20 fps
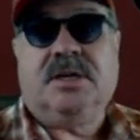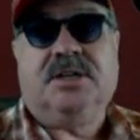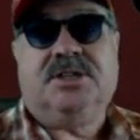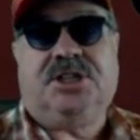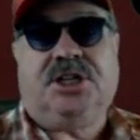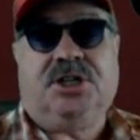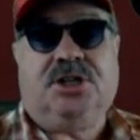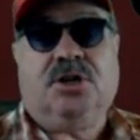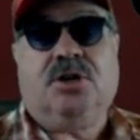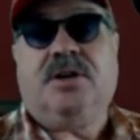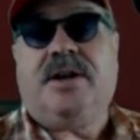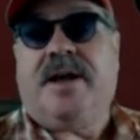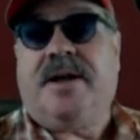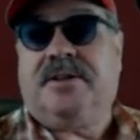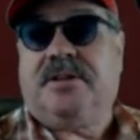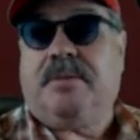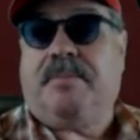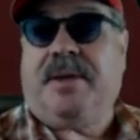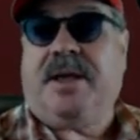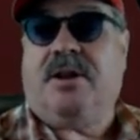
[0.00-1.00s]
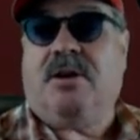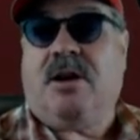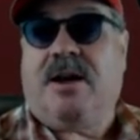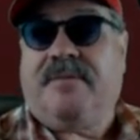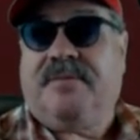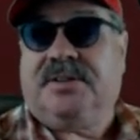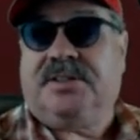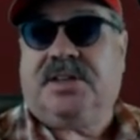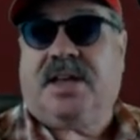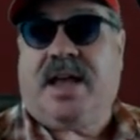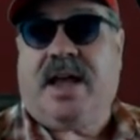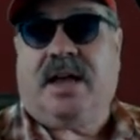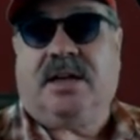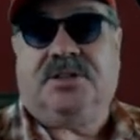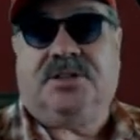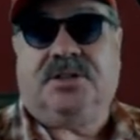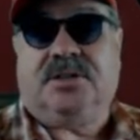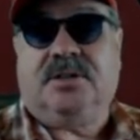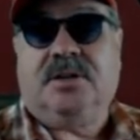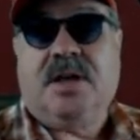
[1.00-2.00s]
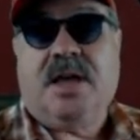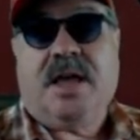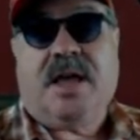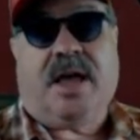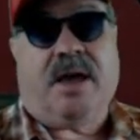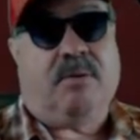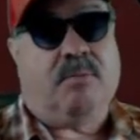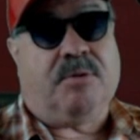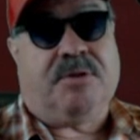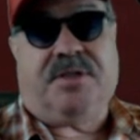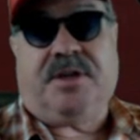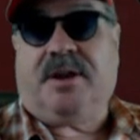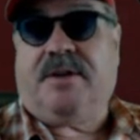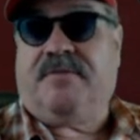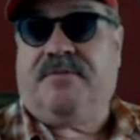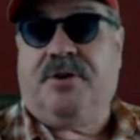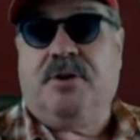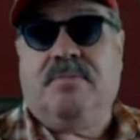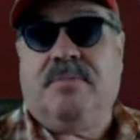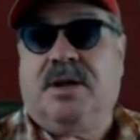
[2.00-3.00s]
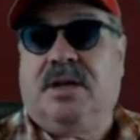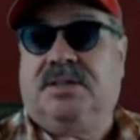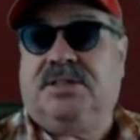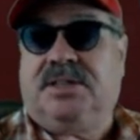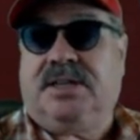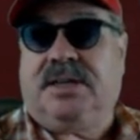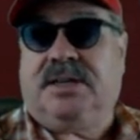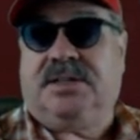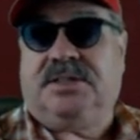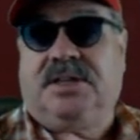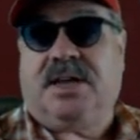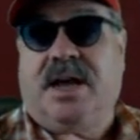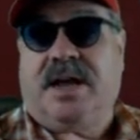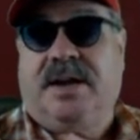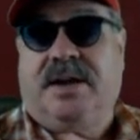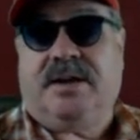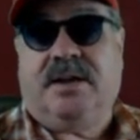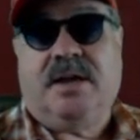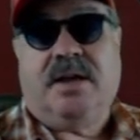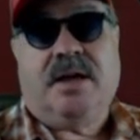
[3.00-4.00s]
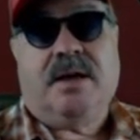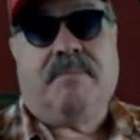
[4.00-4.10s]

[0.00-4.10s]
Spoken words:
She turned out to be an office cancer, and within a few months, he decided,